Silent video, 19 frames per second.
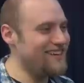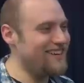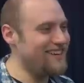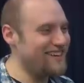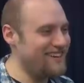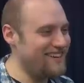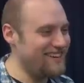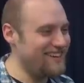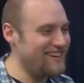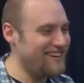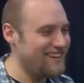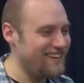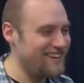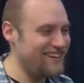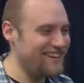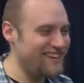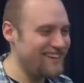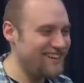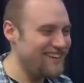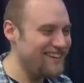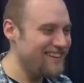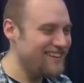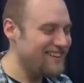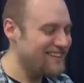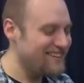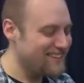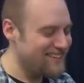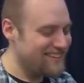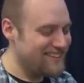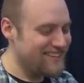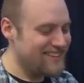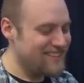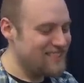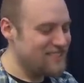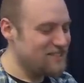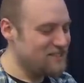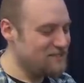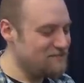
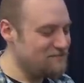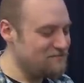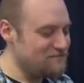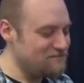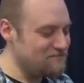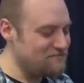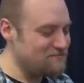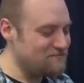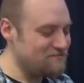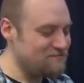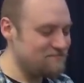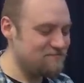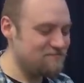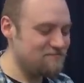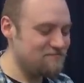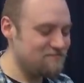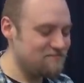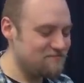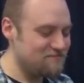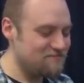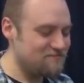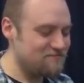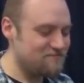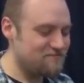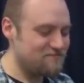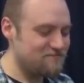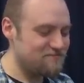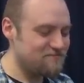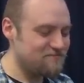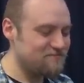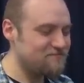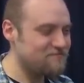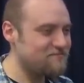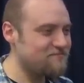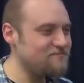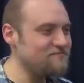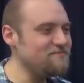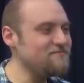
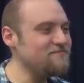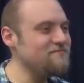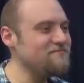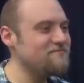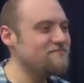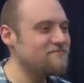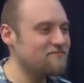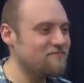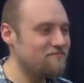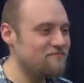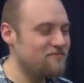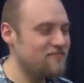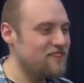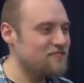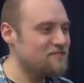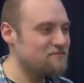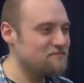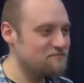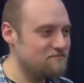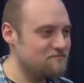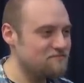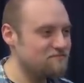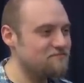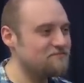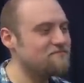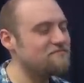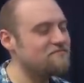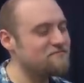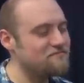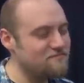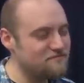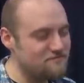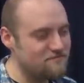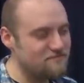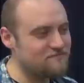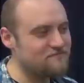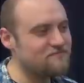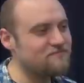
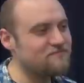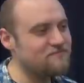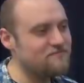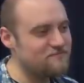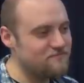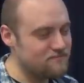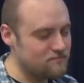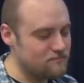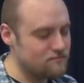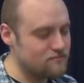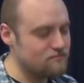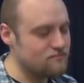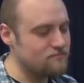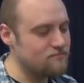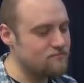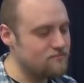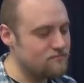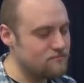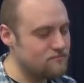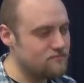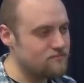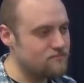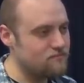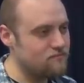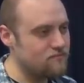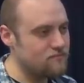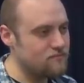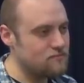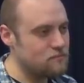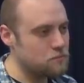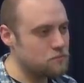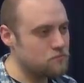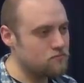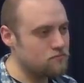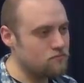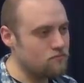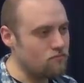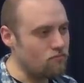(silent)